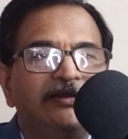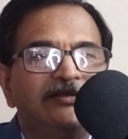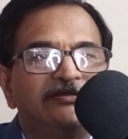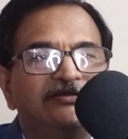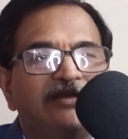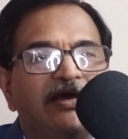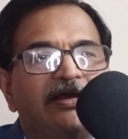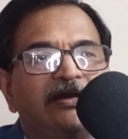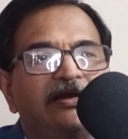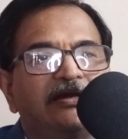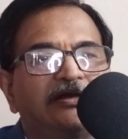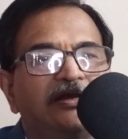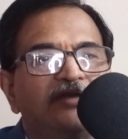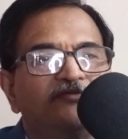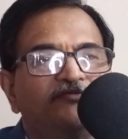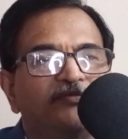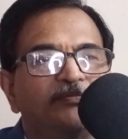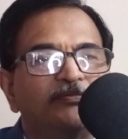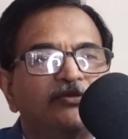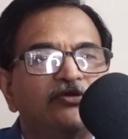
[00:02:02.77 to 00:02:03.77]
is directly
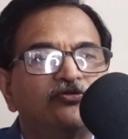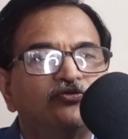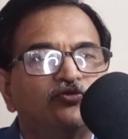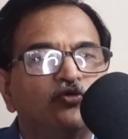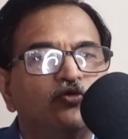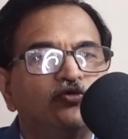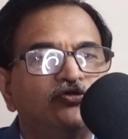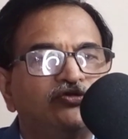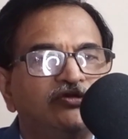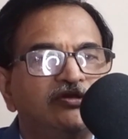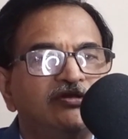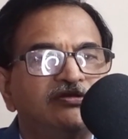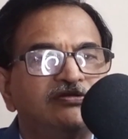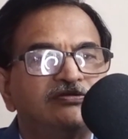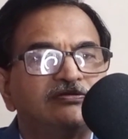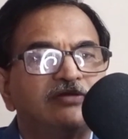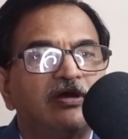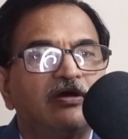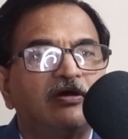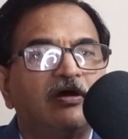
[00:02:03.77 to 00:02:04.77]
from the sources
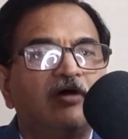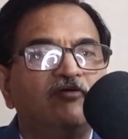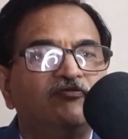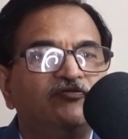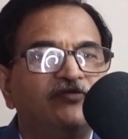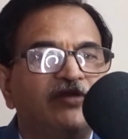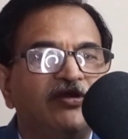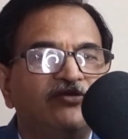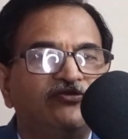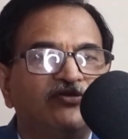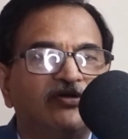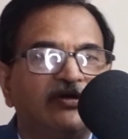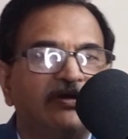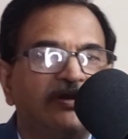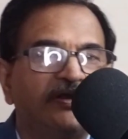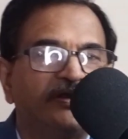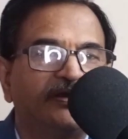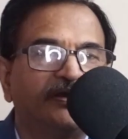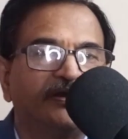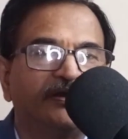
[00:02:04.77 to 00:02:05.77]
of nature,
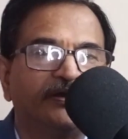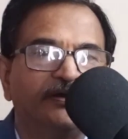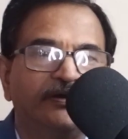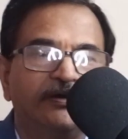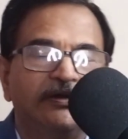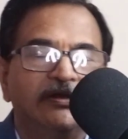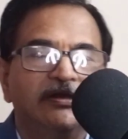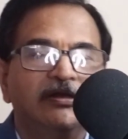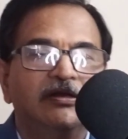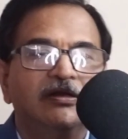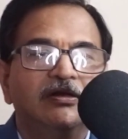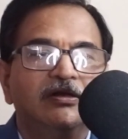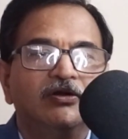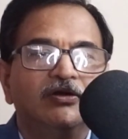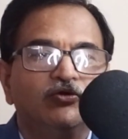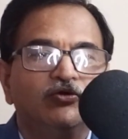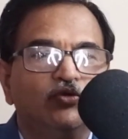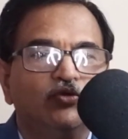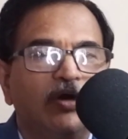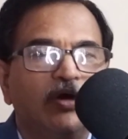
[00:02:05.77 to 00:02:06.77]
like
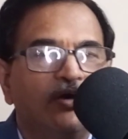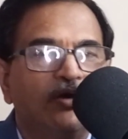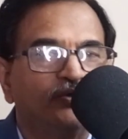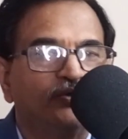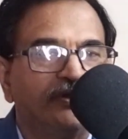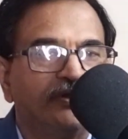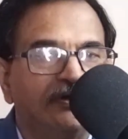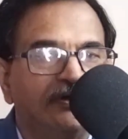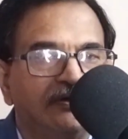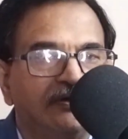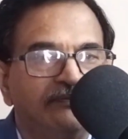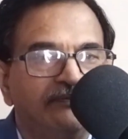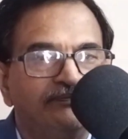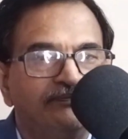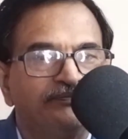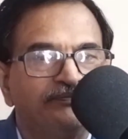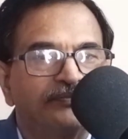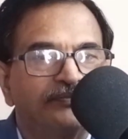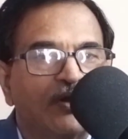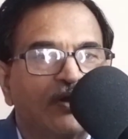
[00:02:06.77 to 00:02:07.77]
you have the
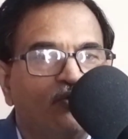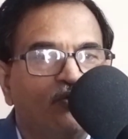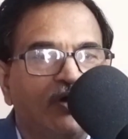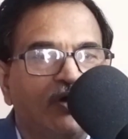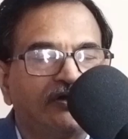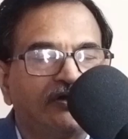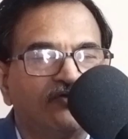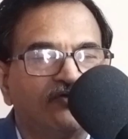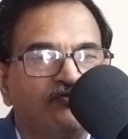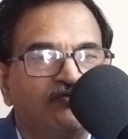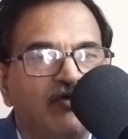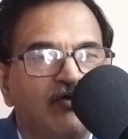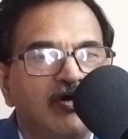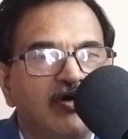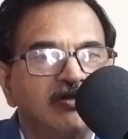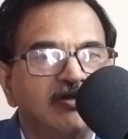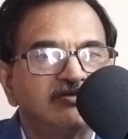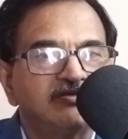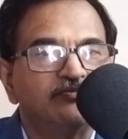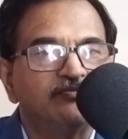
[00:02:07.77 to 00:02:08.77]

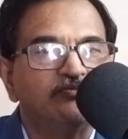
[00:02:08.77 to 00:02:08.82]
waterfalls,